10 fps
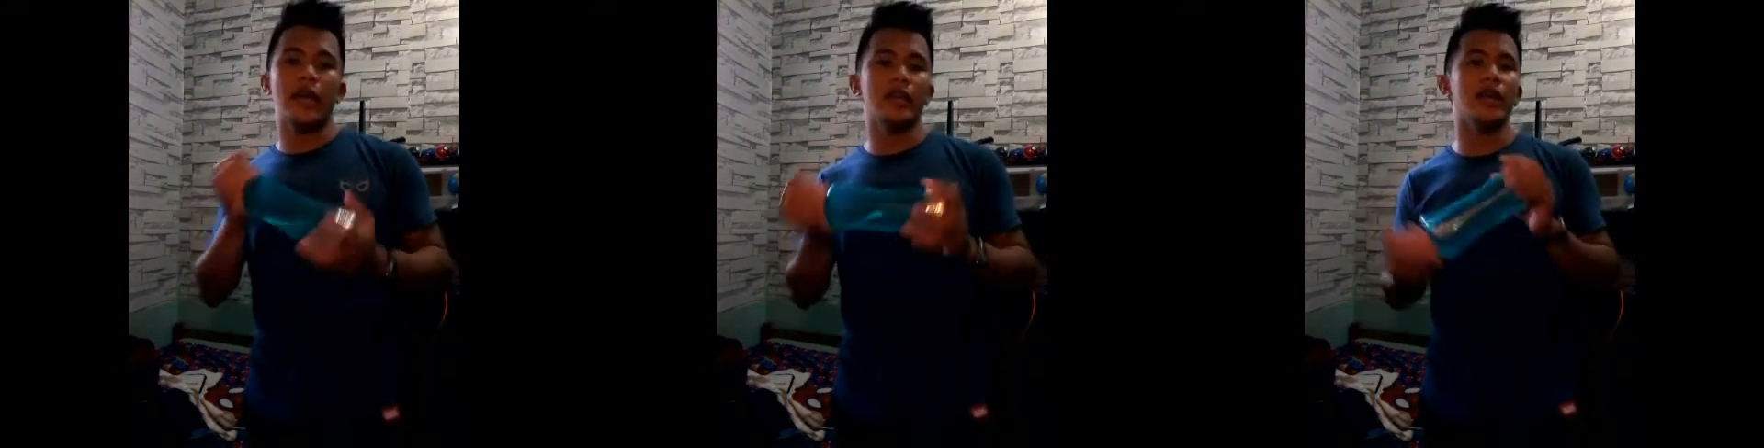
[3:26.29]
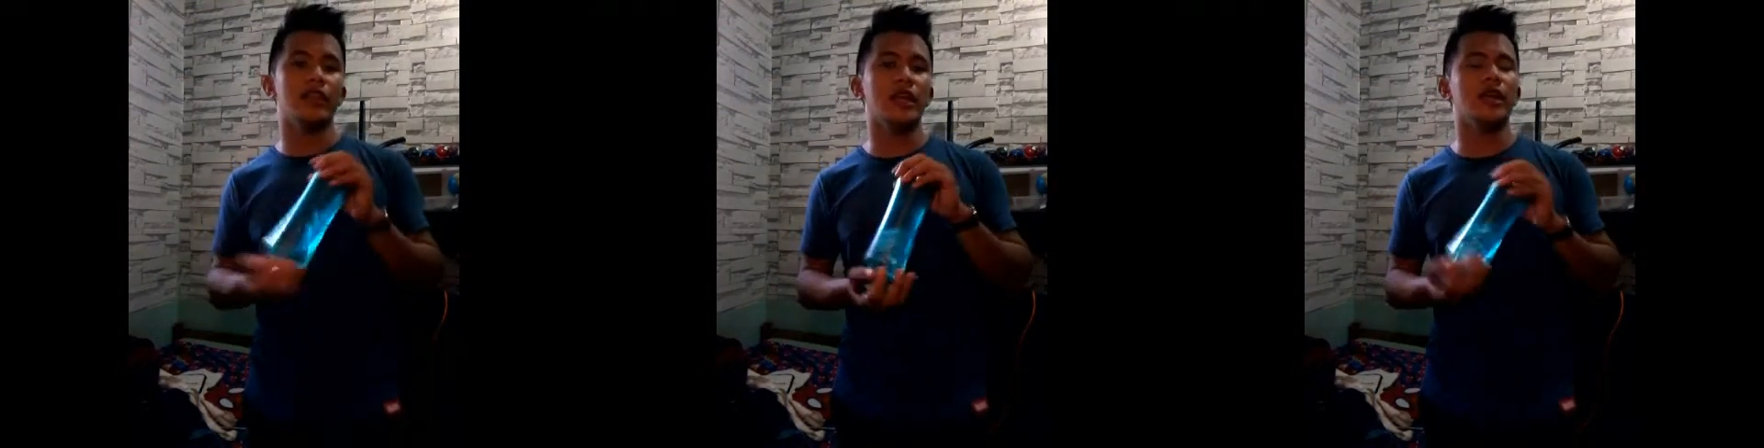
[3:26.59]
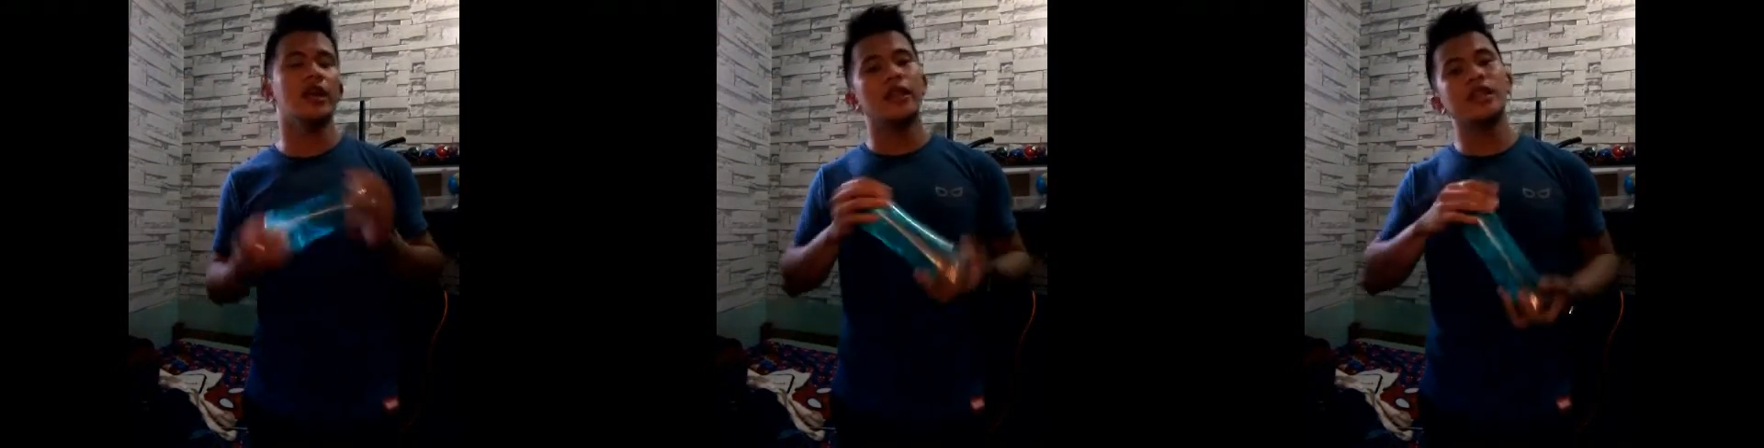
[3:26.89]
And I
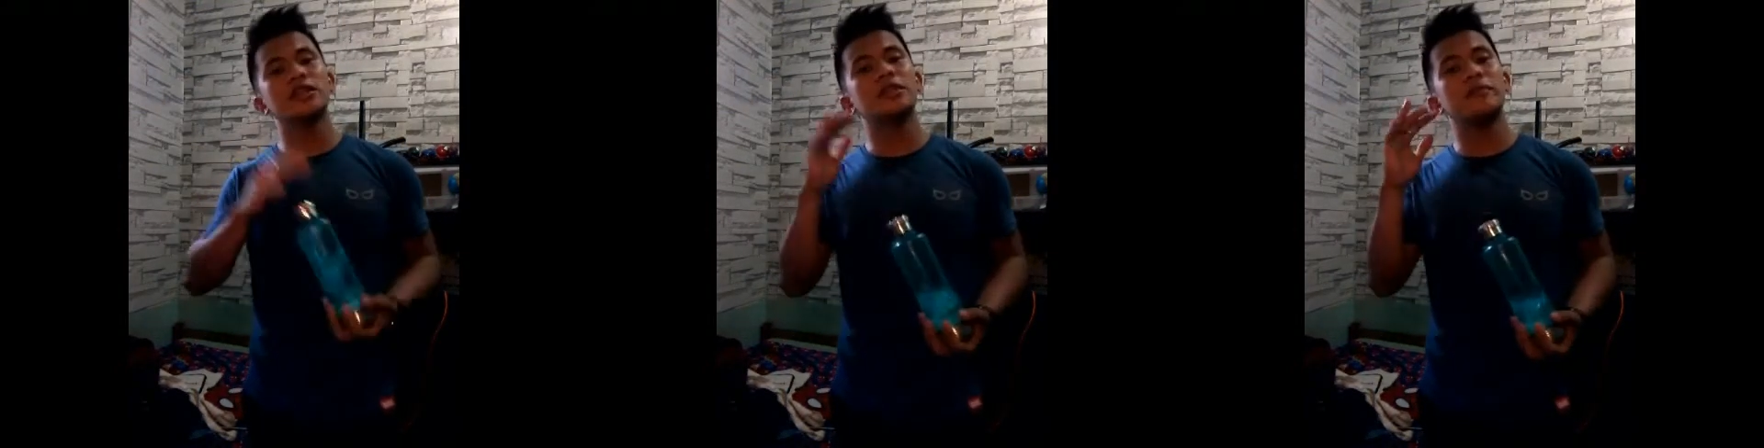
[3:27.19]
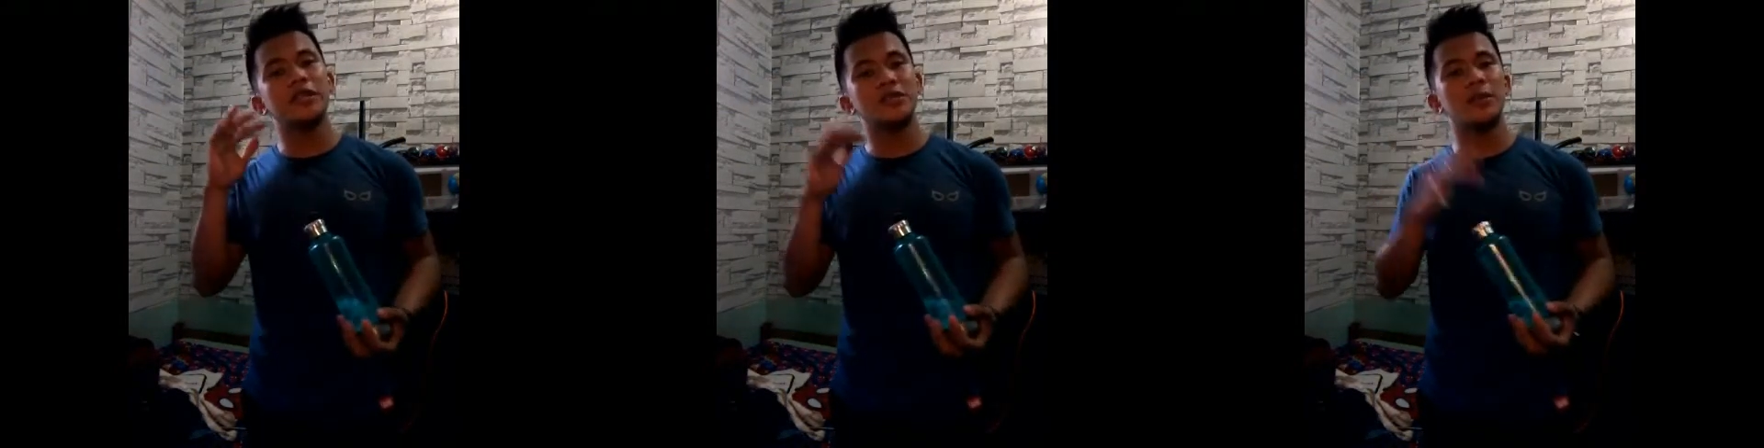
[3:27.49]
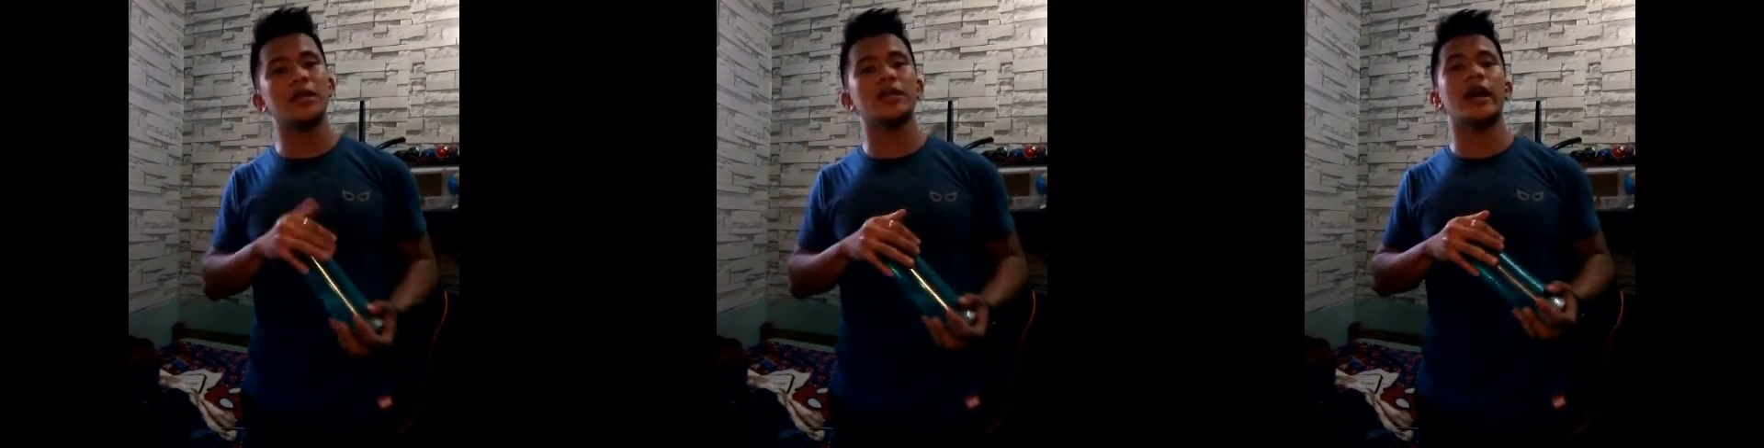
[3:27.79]
think this is the
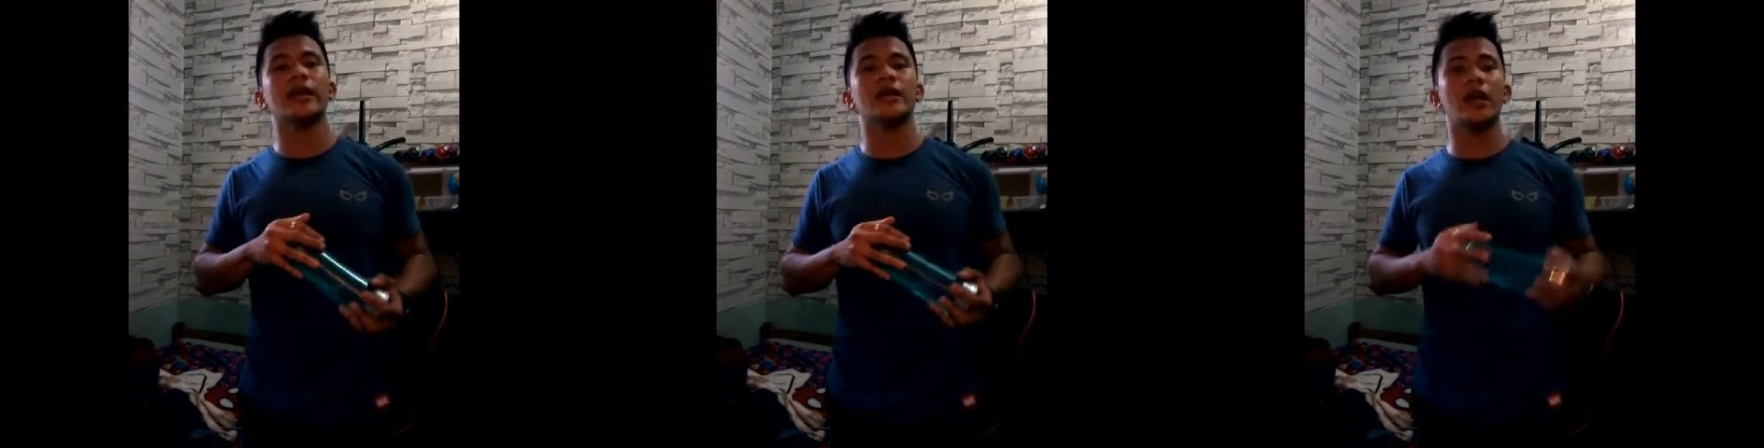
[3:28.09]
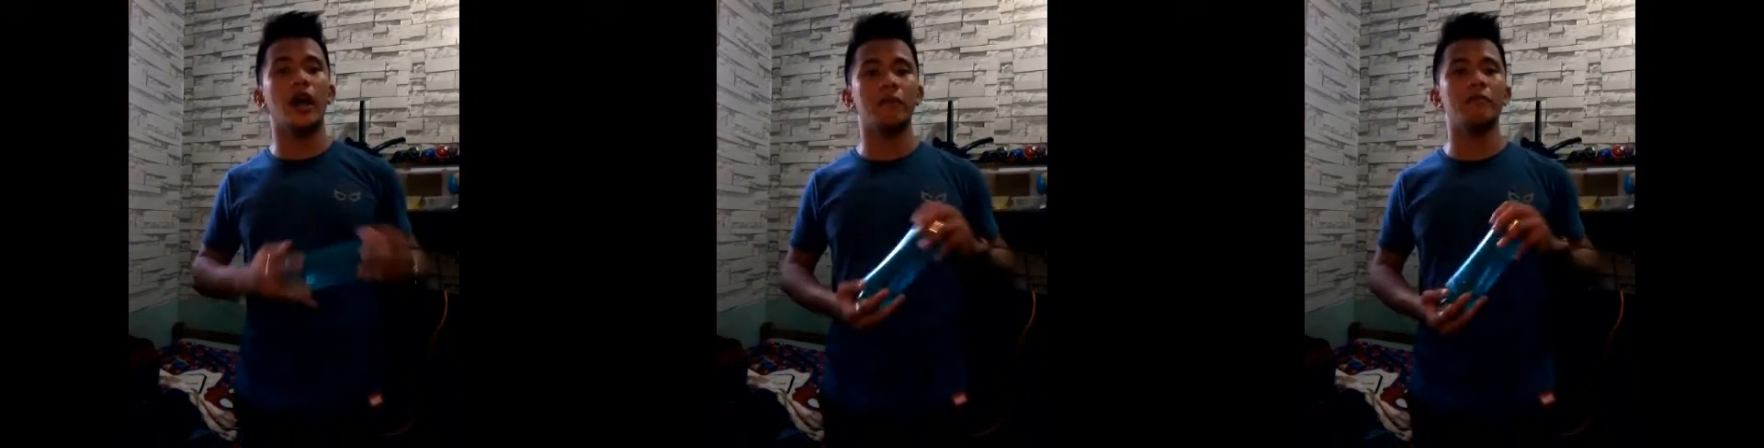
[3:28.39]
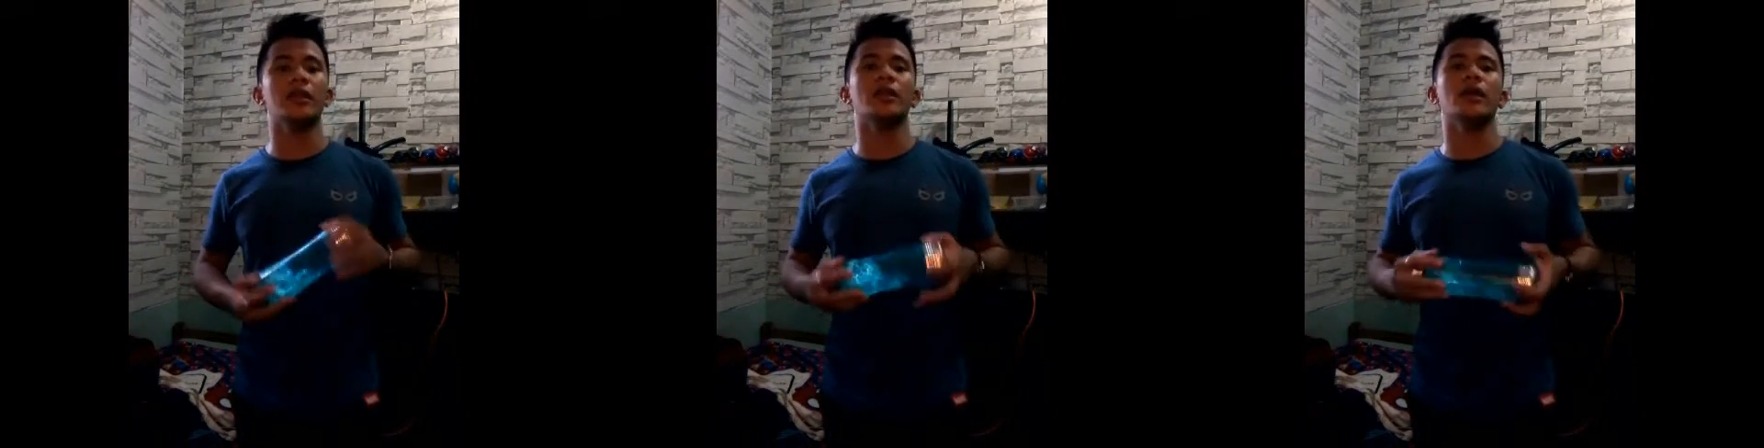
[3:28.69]
best way that I can
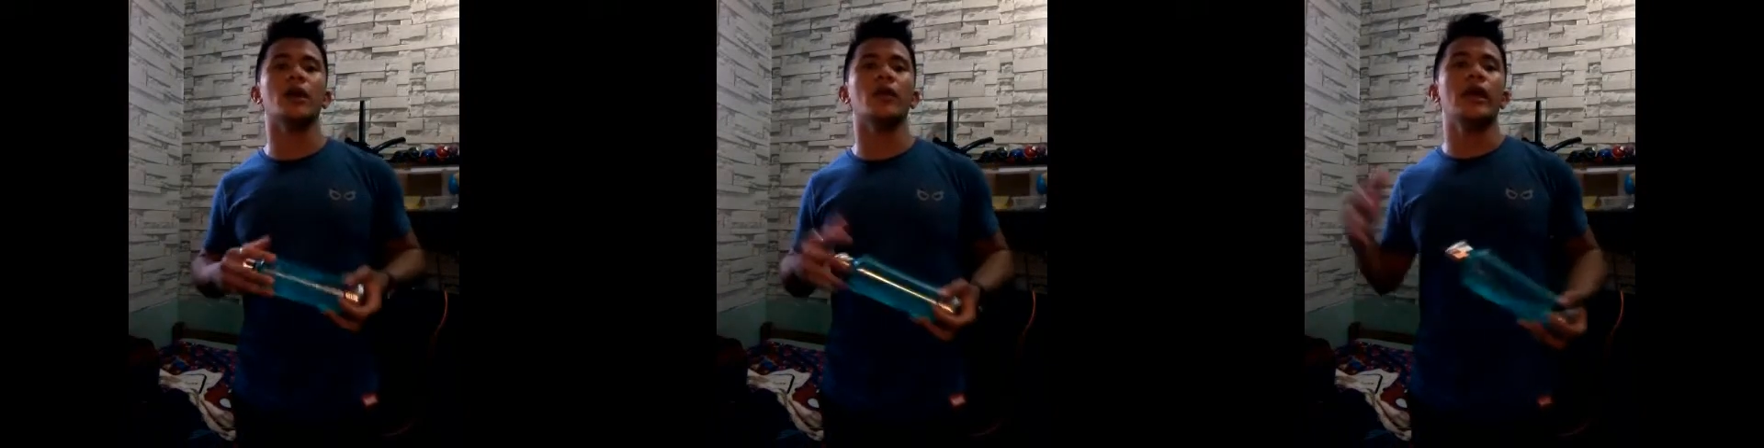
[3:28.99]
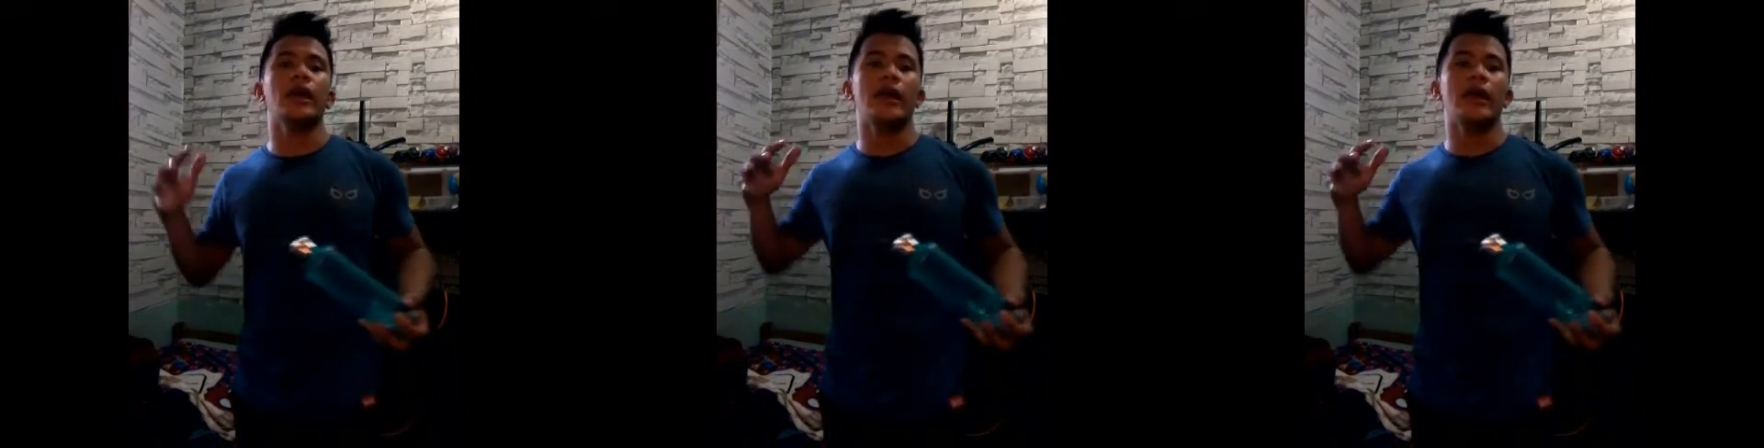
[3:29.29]
help Mindanao.